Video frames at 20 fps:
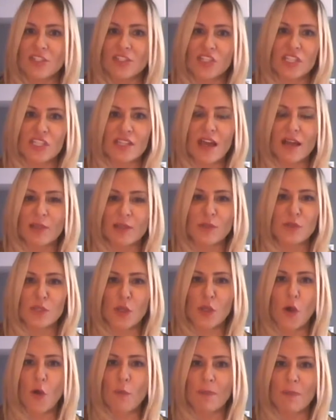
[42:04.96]
and just not
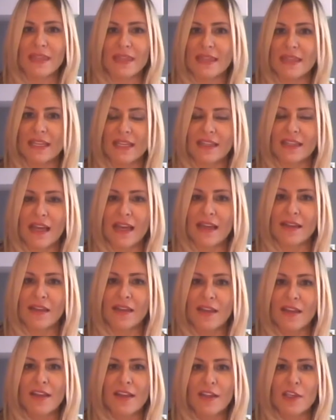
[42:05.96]
lose hope and think
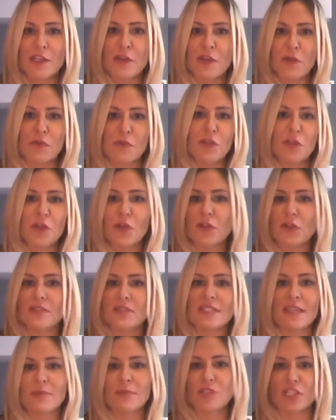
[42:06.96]
that your
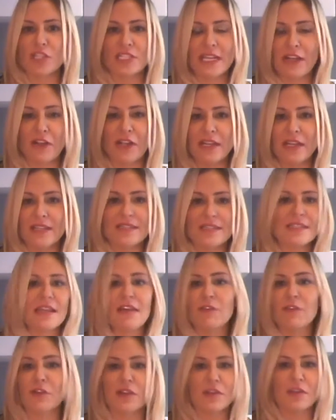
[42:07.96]
subject area is
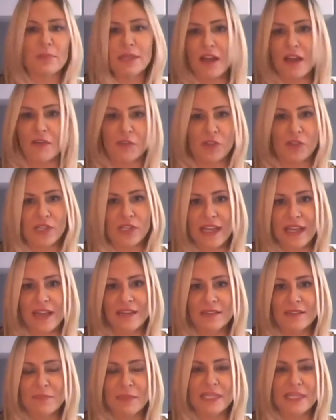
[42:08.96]
never going to be covered
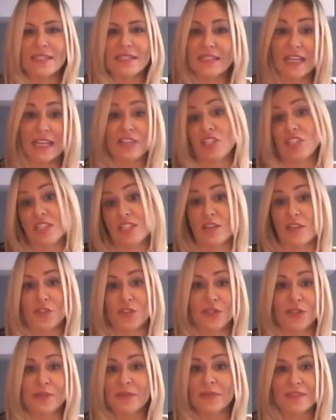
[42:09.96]
again, because that's just not
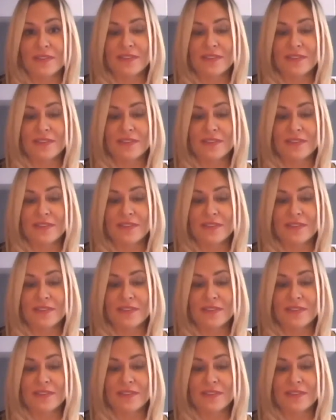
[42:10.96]
true.